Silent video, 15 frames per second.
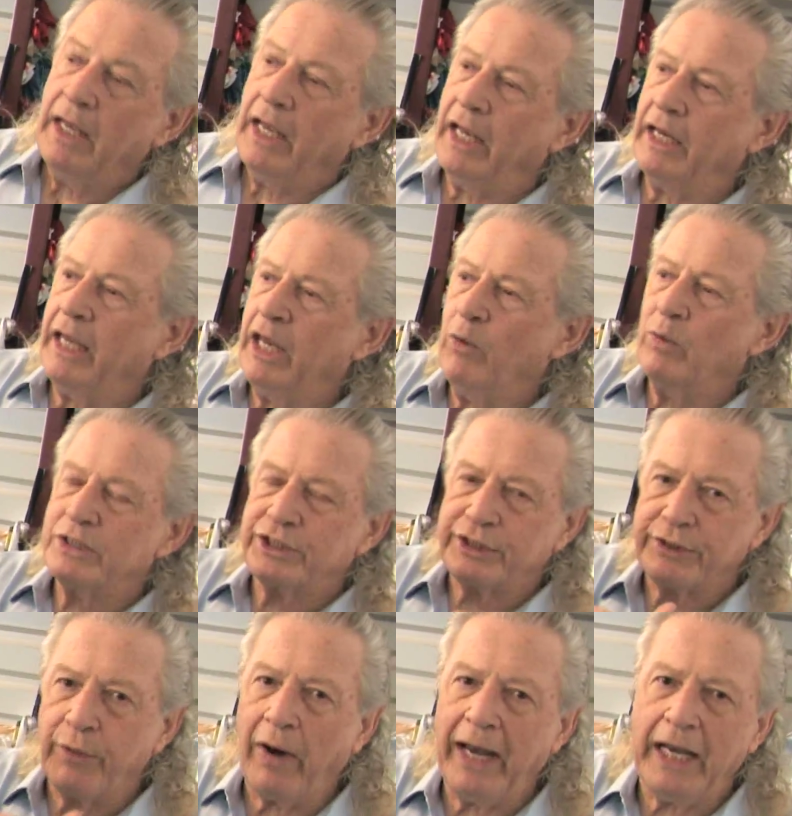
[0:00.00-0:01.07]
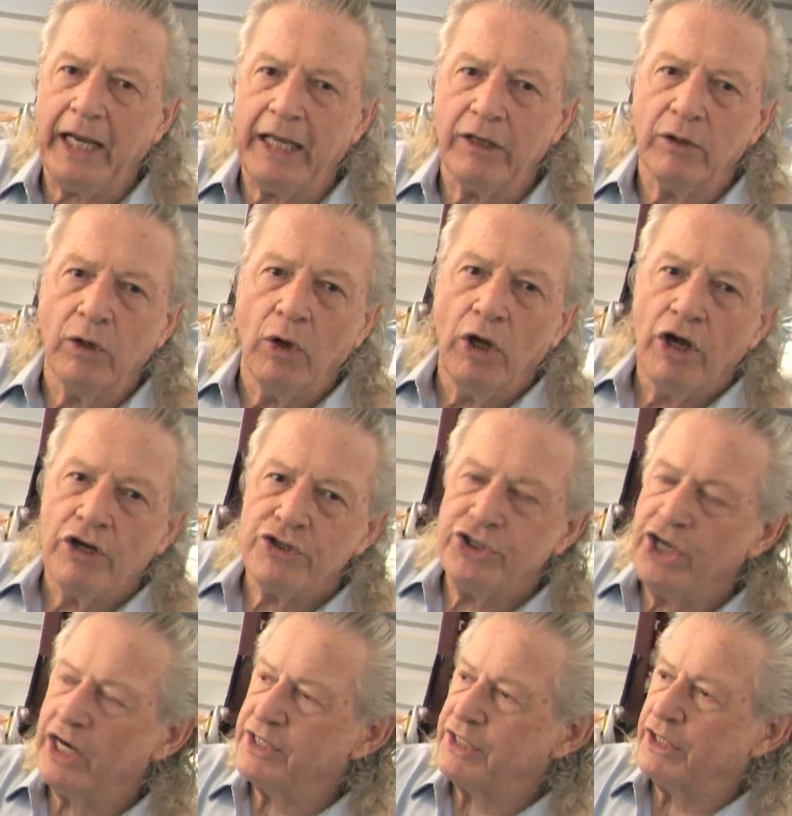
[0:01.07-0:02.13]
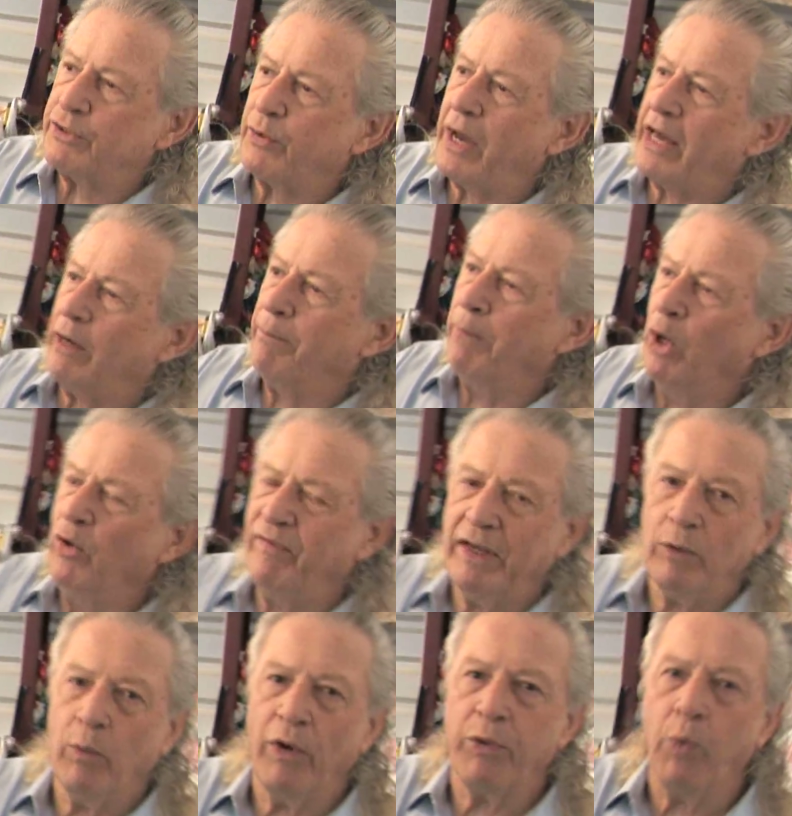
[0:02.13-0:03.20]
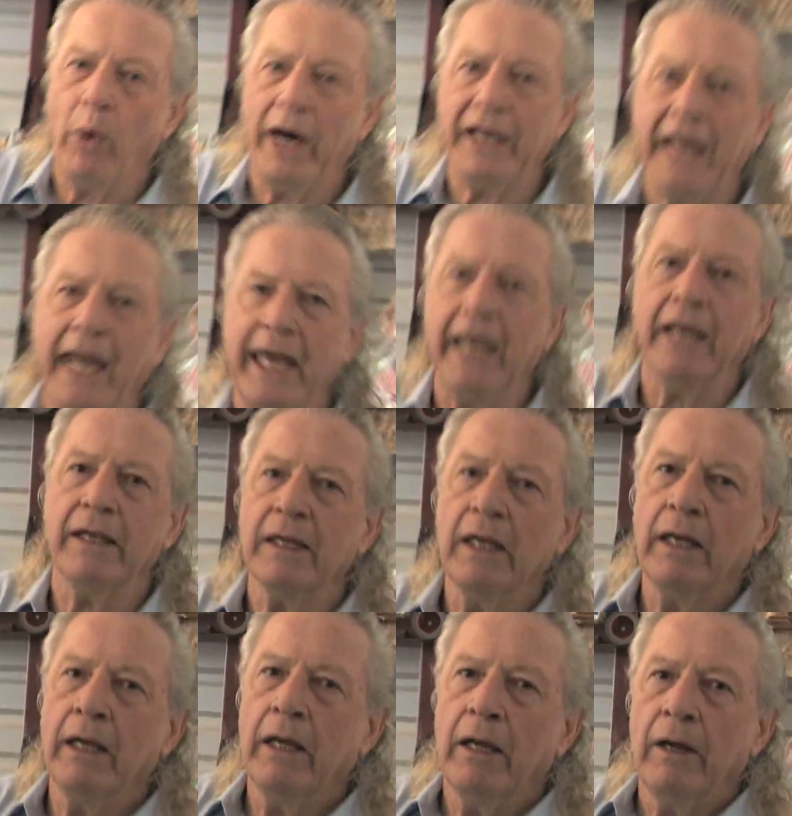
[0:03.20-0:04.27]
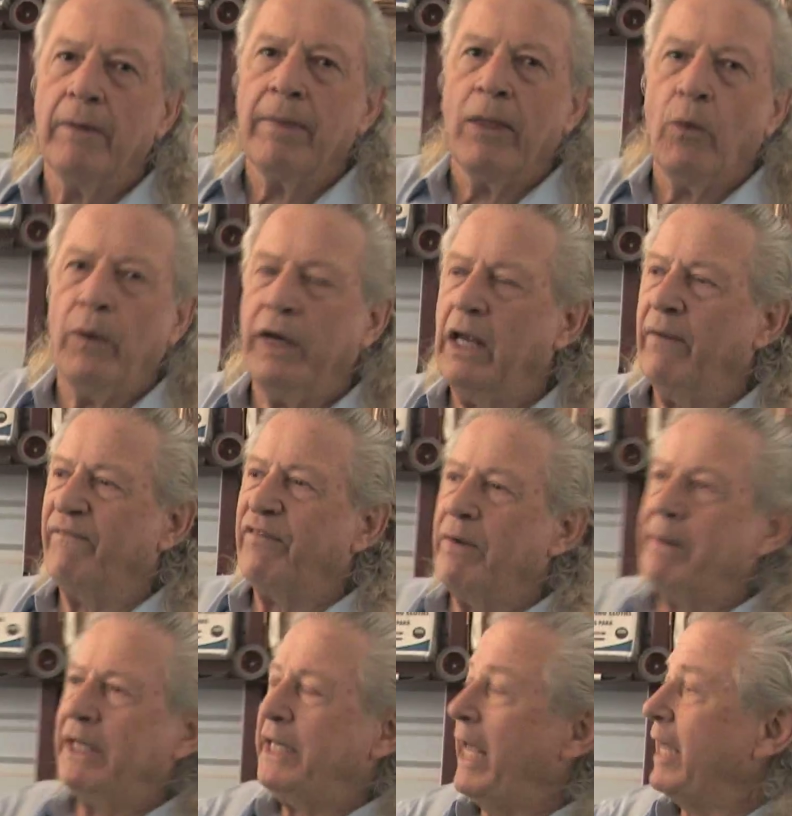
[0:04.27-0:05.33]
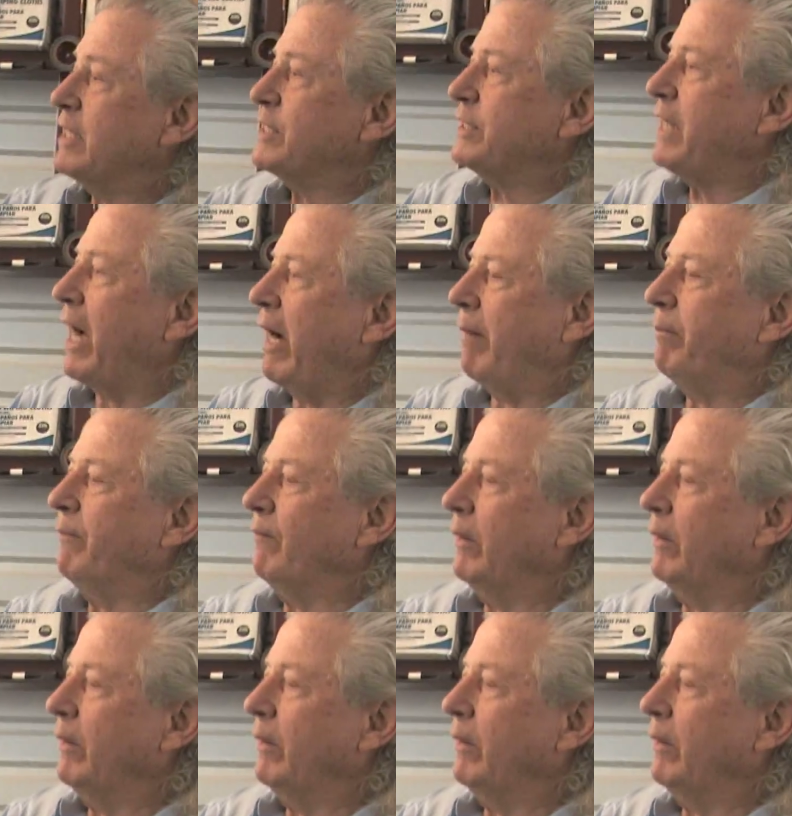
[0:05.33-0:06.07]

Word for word: and he was straining just to try to move it with one hand from a dead stop.